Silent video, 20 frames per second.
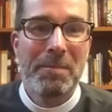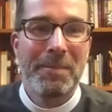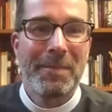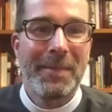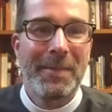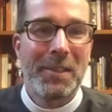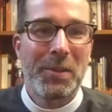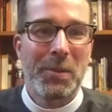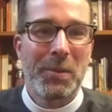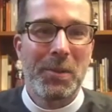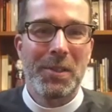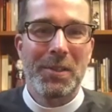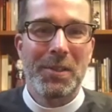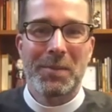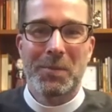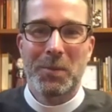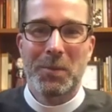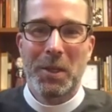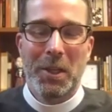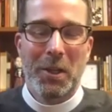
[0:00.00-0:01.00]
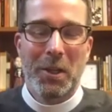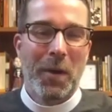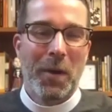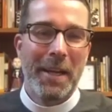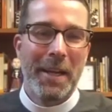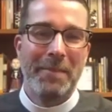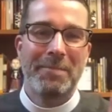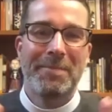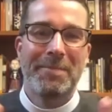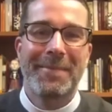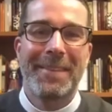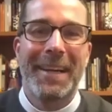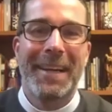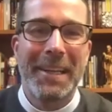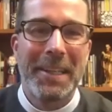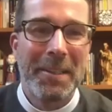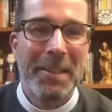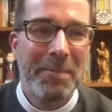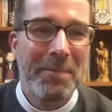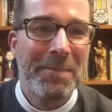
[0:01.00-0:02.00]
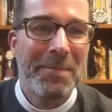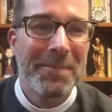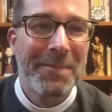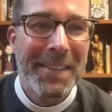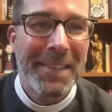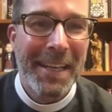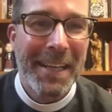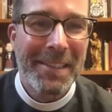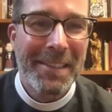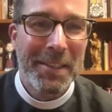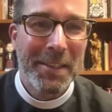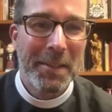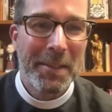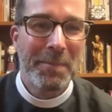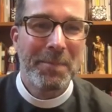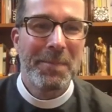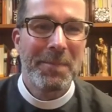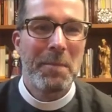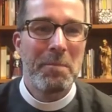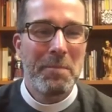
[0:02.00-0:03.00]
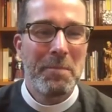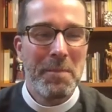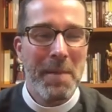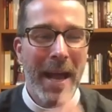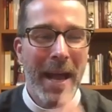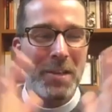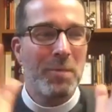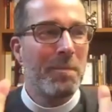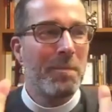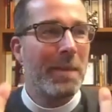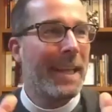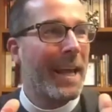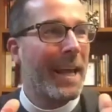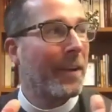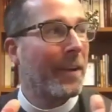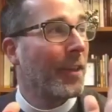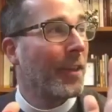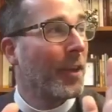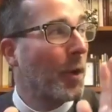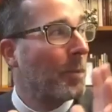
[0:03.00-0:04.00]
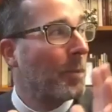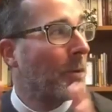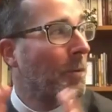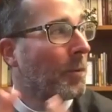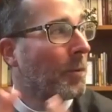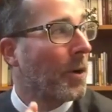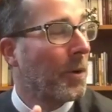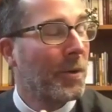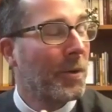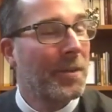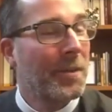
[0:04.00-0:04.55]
This was really great. Got to imagine being out on the open road